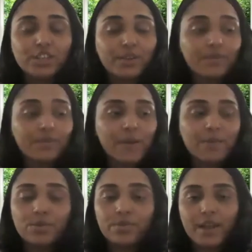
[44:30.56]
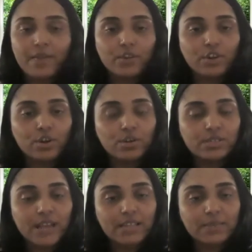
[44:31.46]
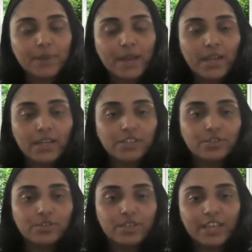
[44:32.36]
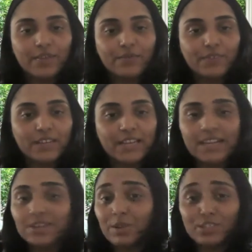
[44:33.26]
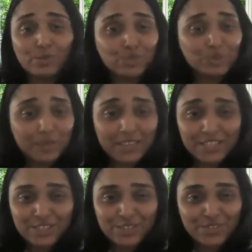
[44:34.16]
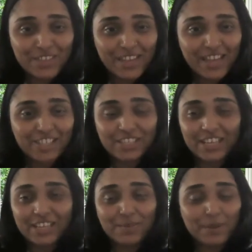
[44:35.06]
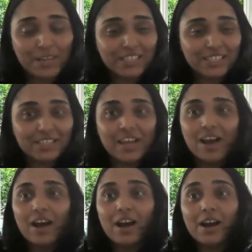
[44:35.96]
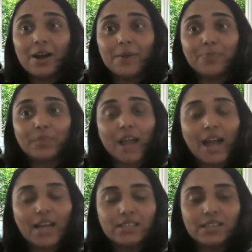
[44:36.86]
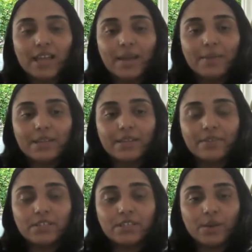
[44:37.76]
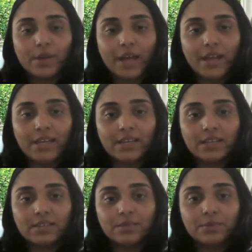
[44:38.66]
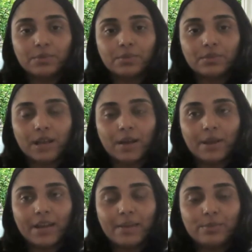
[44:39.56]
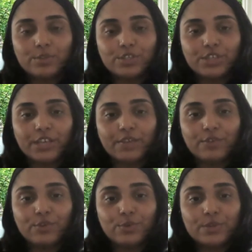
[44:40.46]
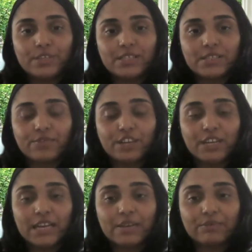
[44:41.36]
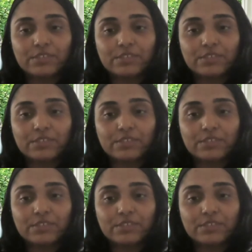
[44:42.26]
find me on there. I've got a contacts page on there. You can fill in my social medias on there. Just click on the button. And Ebony, if it's okay, am I able to give your audience a free gift?